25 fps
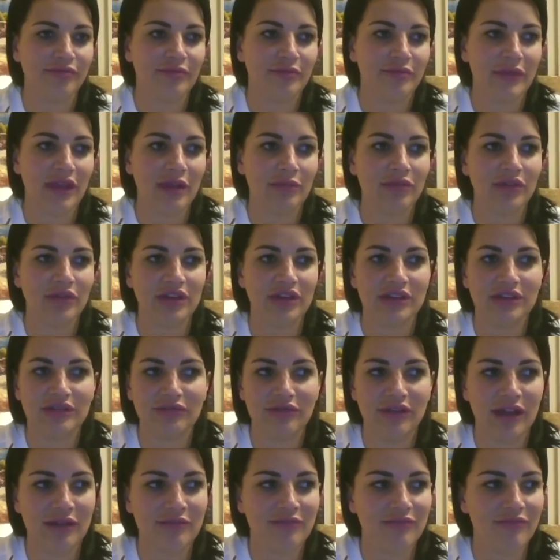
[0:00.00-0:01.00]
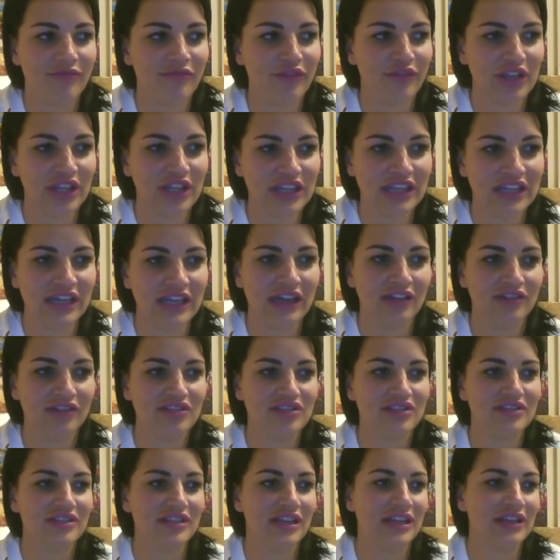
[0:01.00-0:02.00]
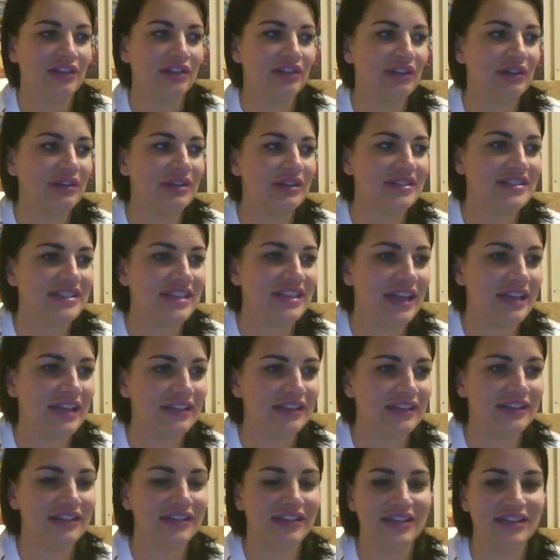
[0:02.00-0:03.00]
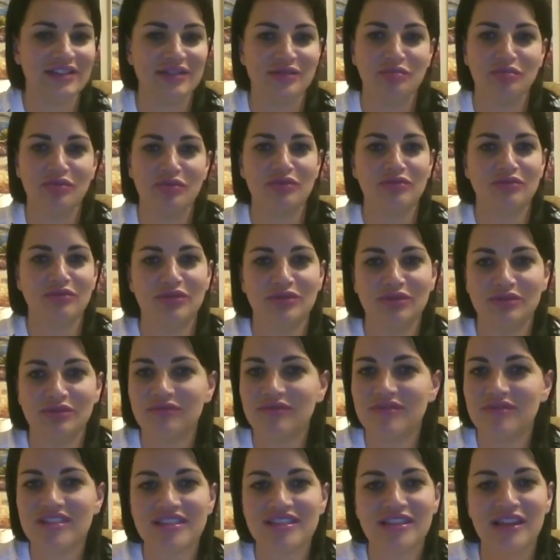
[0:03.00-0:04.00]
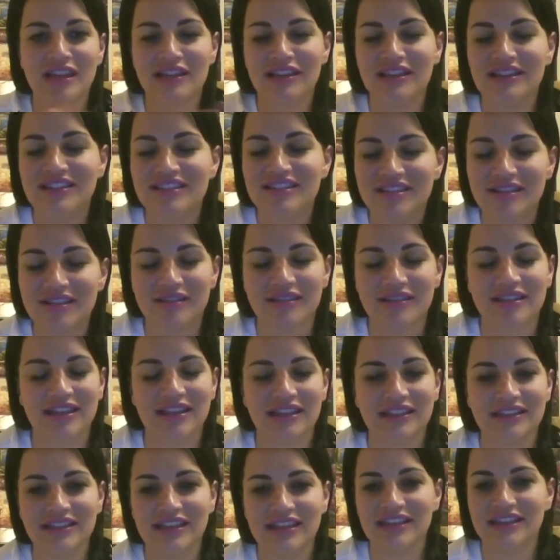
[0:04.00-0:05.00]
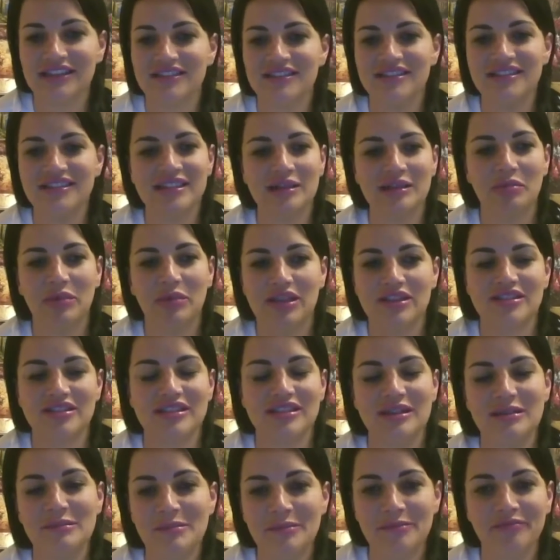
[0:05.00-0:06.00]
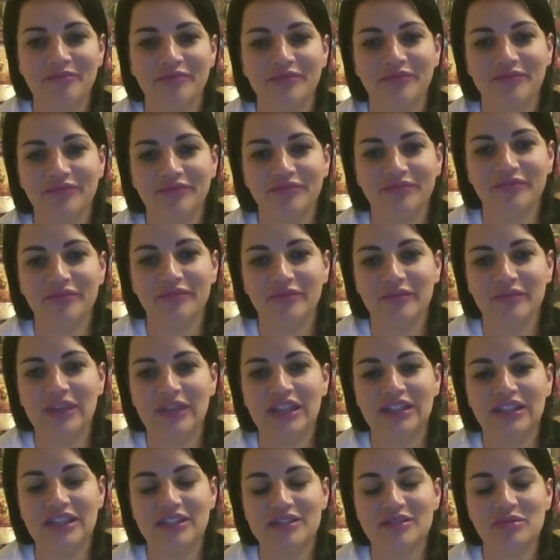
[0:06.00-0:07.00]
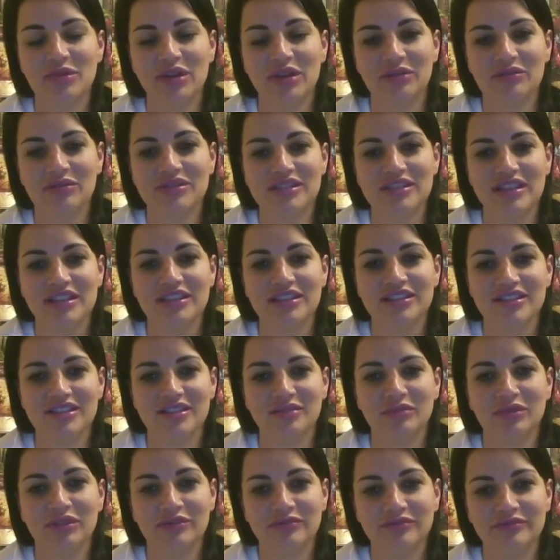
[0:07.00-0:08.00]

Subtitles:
I'm freaking out. I don't understand it. It's woo woo. It's nothing like that. It's step by step. And that's what I would say to someone.